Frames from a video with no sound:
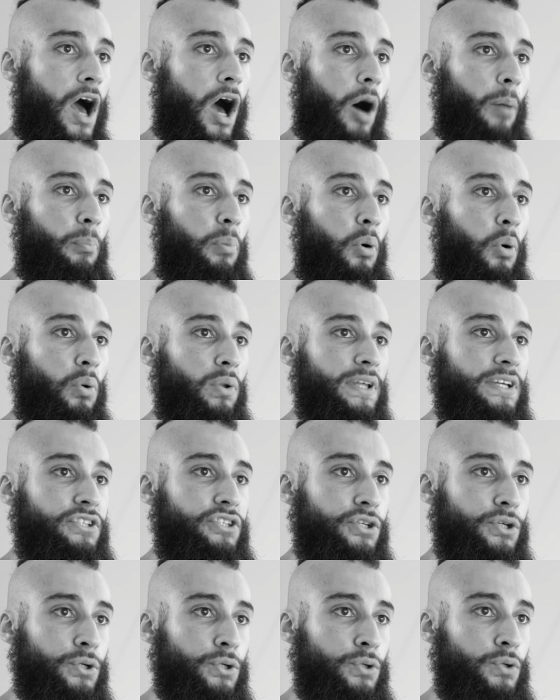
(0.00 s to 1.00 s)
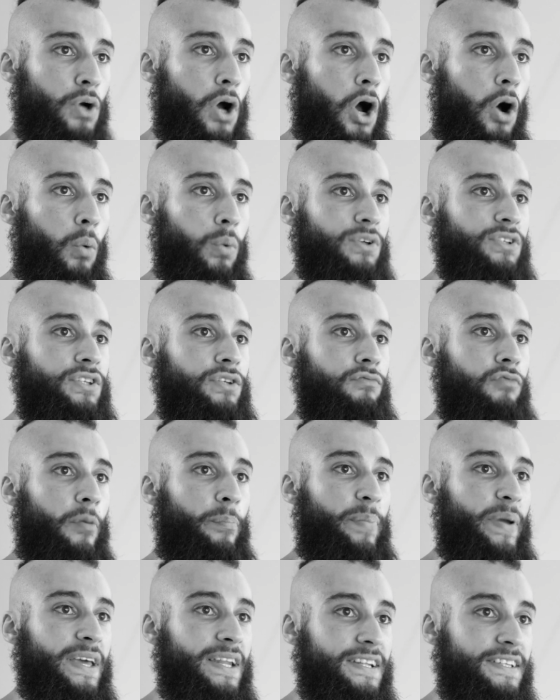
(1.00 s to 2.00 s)
Appalling too was the
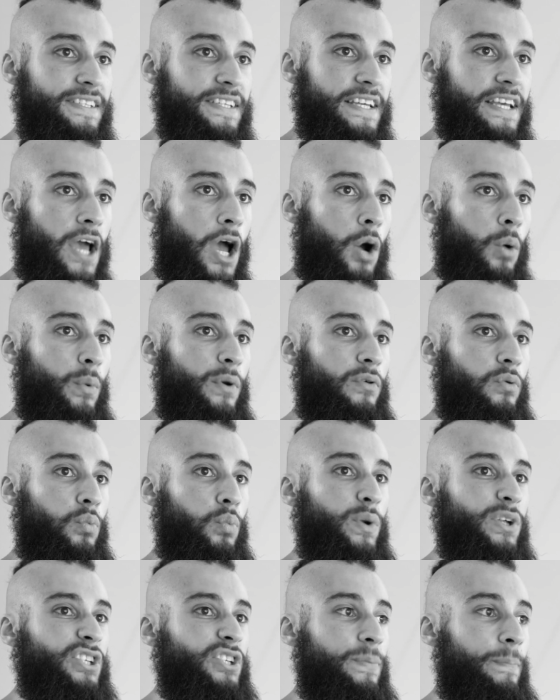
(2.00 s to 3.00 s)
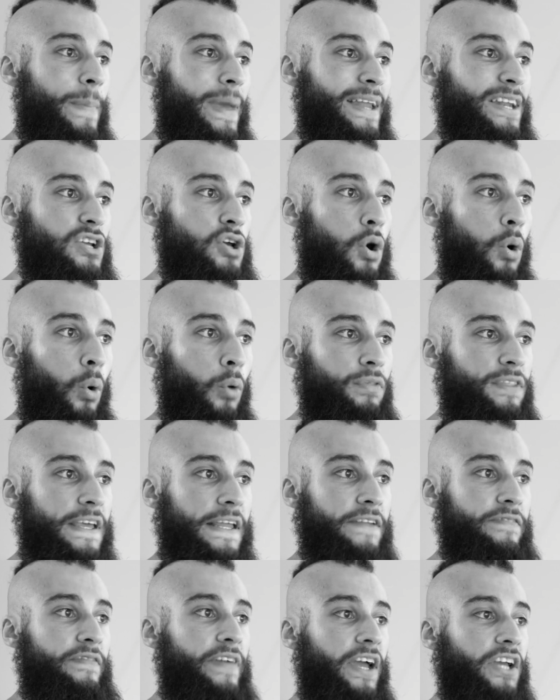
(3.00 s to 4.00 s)
rapidity with which men caught the
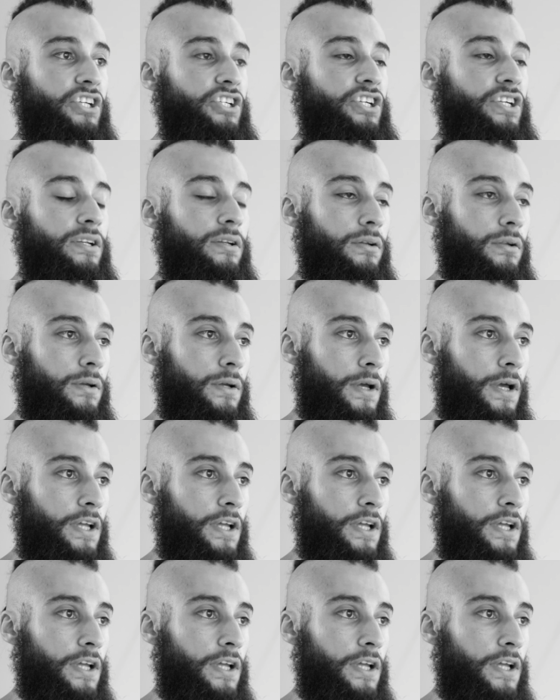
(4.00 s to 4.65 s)
infection,